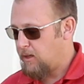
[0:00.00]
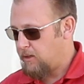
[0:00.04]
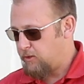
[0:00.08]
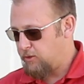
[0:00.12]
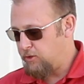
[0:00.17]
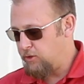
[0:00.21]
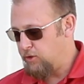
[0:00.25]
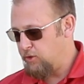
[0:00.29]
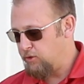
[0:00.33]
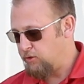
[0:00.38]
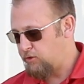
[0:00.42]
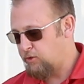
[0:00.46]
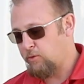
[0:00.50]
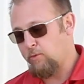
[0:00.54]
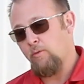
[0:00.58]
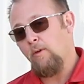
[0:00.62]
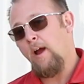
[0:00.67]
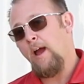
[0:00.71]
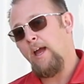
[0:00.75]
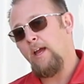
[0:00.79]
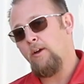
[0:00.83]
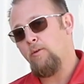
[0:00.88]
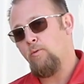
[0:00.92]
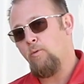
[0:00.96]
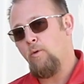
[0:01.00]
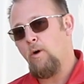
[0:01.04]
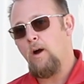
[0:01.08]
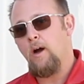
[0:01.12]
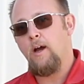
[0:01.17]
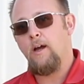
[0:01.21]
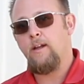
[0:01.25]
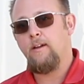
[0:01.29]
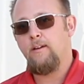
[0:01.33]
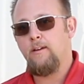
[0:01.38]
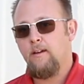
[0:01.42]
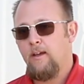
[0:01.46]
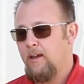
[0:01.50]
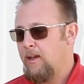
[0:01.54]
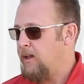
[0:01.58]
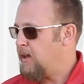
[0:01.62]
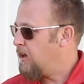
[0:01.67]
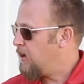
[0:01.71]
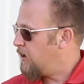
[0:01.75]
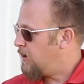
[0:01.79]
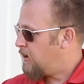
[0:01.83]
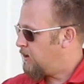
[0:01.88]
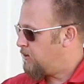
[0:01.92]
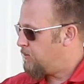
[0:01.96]
Use the right one.
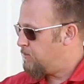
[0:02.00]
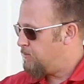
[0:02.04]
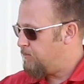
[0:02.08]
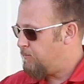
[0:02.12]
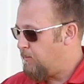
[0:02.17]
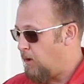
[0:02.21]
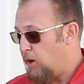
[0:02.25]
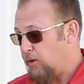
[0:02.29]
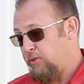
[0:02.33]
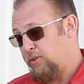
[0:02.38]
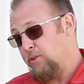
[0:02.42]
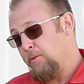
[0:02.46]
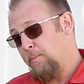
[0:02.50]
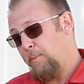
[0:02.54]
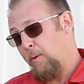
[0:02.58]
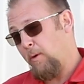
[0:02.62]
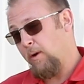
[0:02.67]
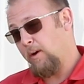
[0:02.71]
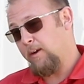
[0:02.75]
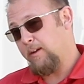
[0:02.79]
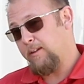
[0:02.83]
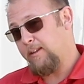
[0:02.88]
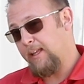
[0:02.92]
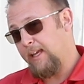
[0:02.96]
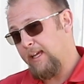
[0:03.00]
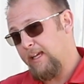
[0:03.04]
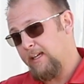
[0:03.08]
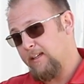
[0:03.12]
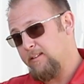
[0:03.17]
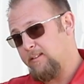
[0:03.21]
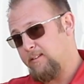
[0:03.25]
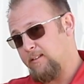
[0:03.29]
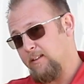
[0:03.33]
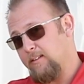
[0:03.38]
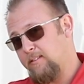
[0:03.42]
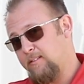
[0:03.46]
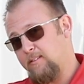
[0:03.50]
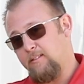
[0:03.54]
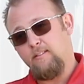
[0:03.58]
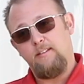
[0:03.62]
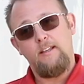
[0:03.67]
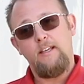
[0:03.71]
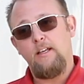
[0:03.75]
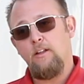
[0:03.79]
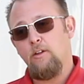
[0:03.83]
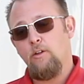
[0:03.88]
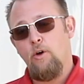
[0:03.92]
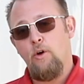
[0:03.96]
Most important thing is to
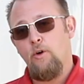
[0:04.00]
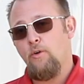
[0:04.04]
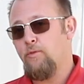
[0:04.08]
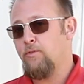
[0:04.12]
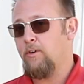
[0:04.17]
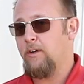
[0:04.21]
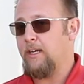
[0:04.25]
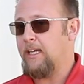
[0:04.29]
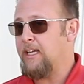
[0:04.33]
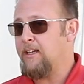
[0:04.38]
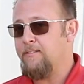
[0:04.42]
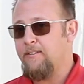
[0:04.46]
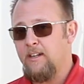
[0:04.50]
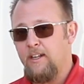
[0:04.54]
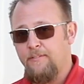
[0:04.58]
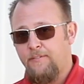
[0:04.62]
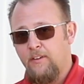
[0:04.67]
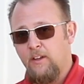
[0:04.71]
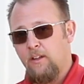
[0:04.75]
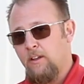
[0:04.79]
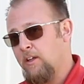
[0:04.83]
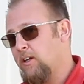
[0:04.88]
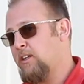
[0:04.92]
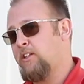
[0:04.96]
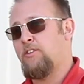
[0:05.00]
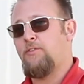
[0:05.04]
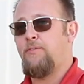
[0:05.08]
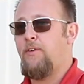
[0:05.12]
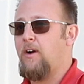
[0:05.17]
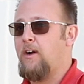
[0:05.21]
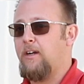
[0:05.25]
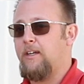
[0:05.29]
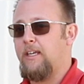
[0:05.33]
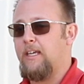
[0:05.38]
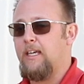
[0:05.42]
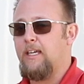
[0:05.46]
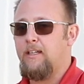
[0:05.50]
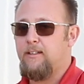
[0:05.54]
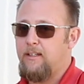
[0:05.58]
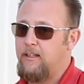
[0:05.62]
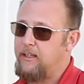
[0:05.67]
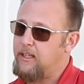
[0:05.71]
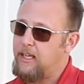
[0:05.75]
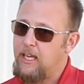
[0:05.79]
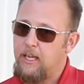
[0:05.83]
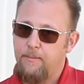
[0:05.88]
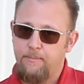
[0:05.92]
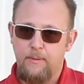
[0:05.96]
seal over, even if it looks funky, to
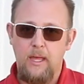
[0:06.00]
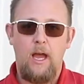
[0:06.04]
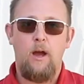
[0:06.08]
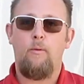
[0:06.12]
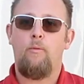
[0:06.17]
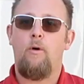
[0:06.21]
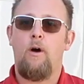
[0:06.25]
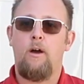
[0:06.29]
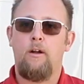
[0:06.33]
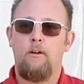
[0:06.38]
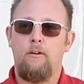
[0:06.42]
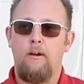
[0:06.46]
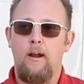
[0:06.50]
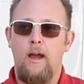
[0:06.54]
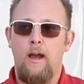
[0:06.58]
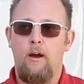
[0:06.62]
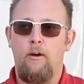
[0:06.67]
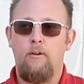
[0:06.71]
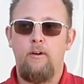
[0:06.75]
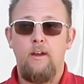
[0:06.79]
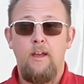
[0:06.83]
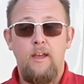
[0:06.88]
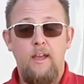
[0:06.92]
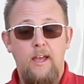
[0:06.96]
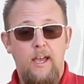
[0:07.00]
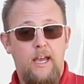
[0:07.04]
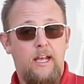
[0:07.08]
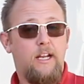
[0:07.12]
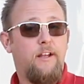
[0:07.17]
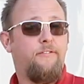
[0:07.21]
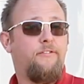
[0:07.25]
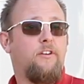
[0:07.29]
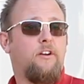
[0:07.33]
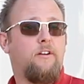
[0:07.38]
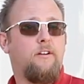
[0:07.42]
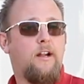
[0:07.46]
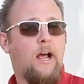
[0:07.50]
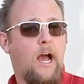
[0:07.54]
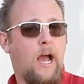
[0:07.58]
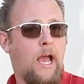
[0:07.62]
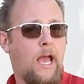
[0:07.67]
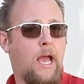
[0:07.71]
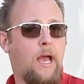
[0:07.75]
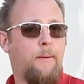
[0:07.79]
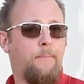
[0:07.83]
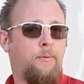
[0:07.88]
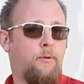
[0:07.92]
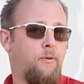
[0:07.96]
keep that water out. And if you're not
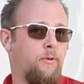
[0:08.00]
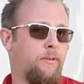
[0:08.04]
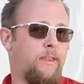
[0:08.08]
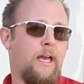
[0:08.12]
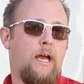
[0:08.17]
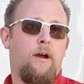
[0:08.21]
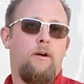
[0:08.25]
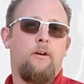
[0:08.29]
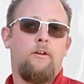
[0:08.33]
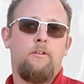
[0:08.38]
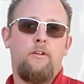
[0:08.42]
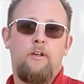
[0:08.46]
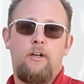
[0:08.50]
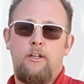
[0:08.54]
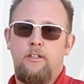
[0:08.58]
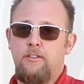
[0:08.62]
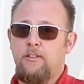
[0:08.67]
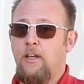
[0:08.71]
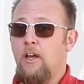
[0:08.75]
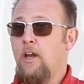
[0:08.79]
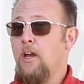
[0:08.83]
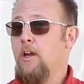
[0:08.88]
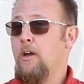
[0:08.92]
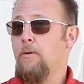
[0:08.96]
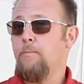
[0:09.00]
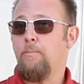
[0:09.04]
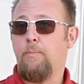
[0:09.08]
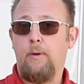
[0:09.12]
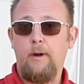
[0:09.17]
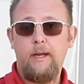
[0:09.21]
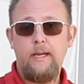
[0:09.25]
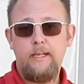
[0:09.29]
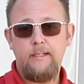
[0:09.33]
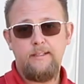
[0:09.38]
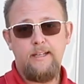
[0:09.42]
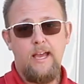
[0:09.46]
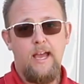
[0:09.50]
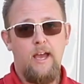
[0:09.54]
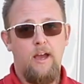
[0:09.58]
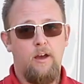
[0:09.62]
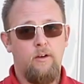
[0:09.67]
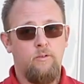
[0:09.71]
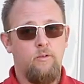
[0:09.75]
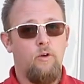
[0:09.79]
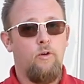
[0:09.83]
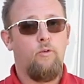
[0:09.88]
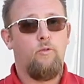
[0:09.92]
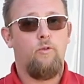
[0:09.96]
happy with how it looks, bring it
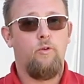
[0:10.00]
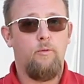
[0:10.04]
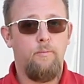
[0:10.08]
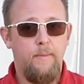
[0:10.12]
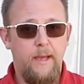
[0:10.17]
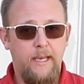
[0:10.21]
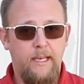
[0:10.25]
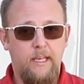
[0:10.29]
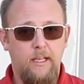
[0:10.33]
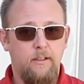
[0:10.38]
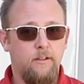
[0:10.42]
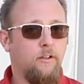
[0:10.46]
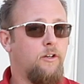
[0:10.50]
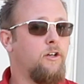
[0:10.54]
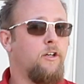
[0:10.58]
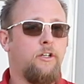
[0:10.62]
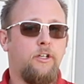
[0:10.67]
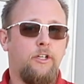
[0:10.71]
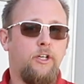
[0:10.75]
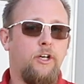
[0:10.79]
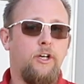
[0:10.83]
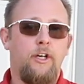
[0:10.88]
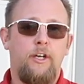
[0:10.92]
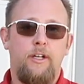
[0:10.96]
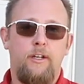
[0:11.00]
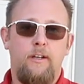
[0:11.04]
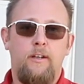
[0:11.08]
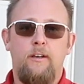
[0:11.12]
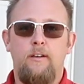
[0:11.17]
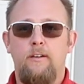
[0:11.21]
down. We'll make it look good.